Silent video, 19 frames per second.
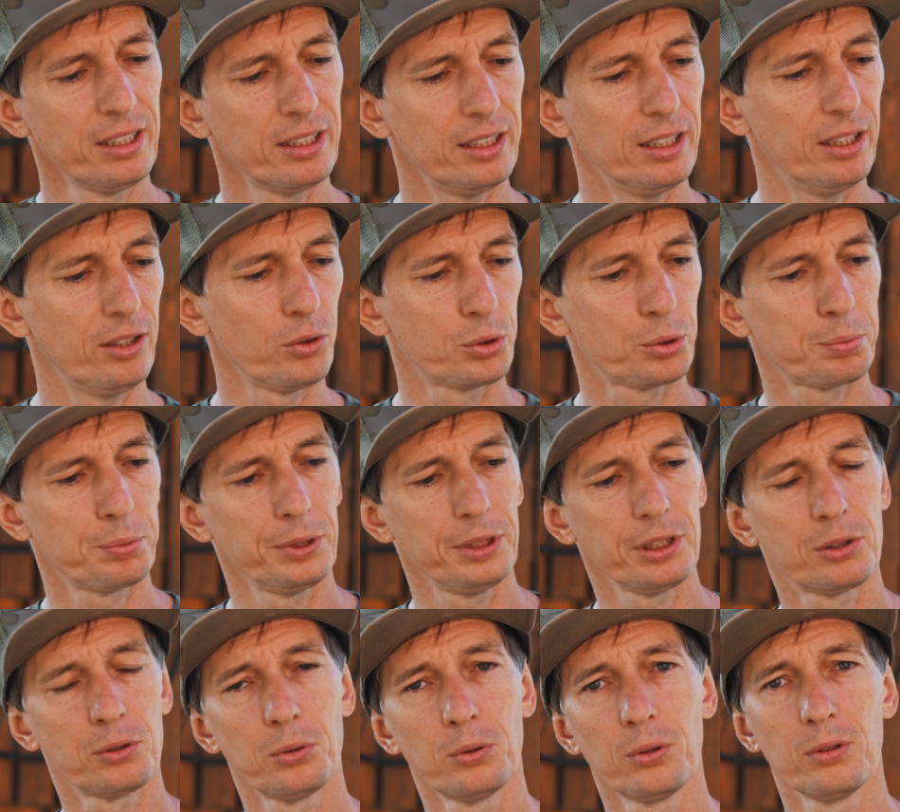It looks pretty
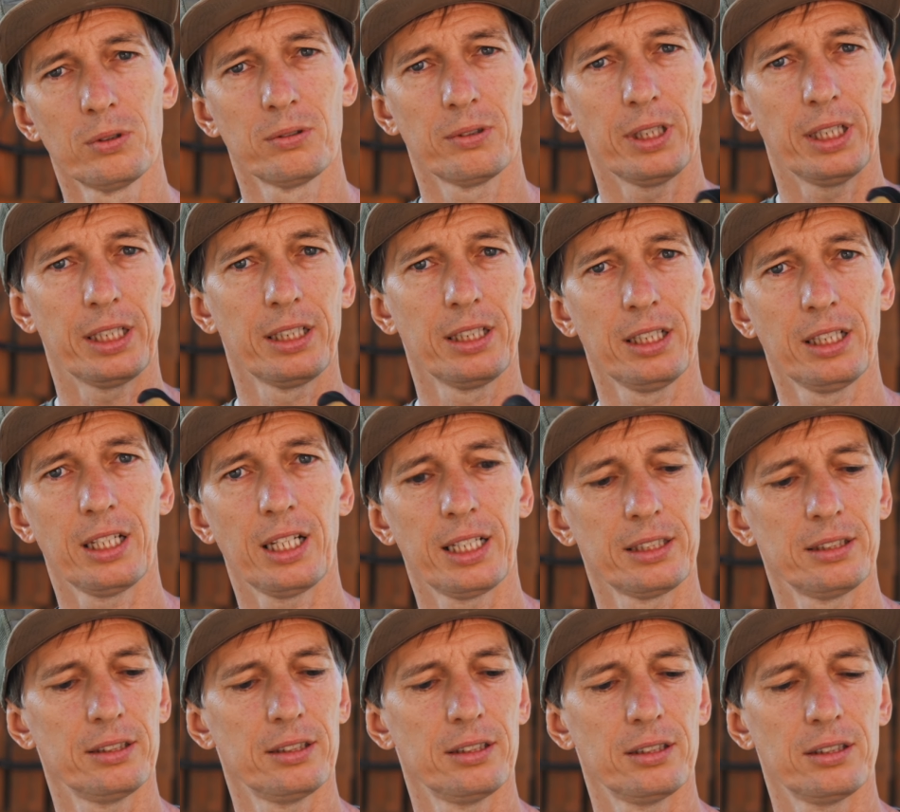cool. I really
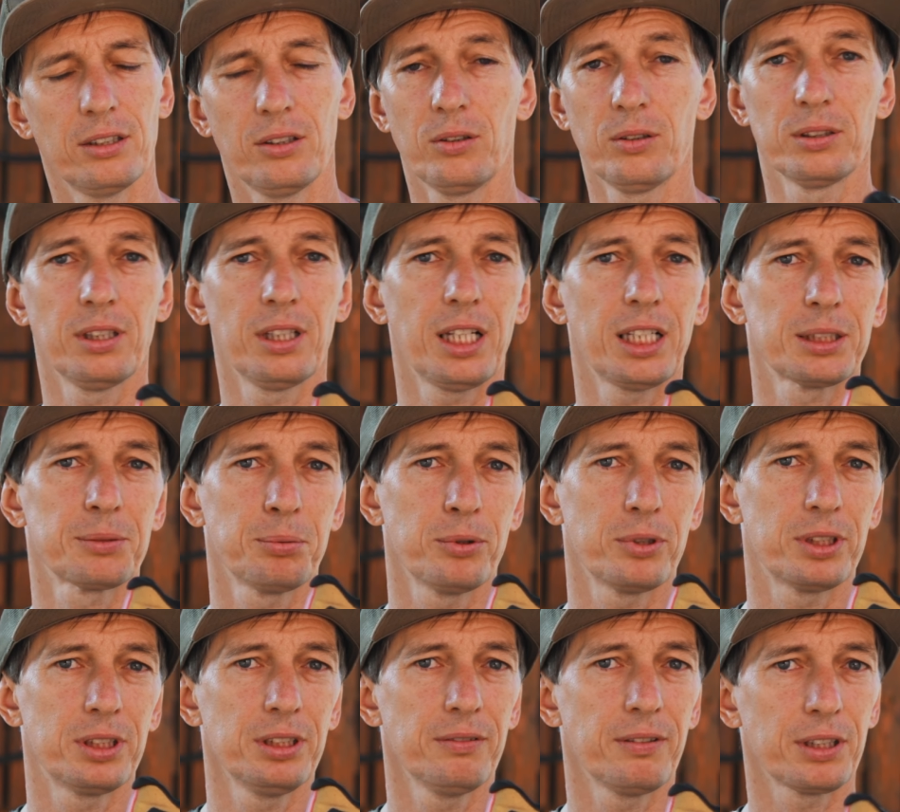like all the
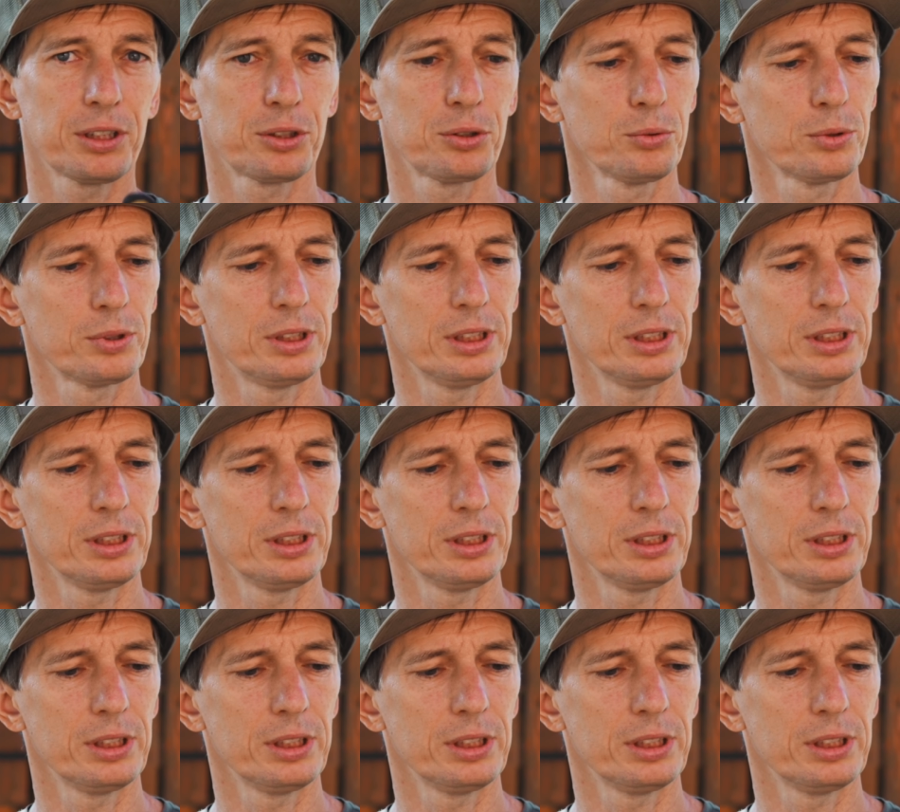Sportiva shoes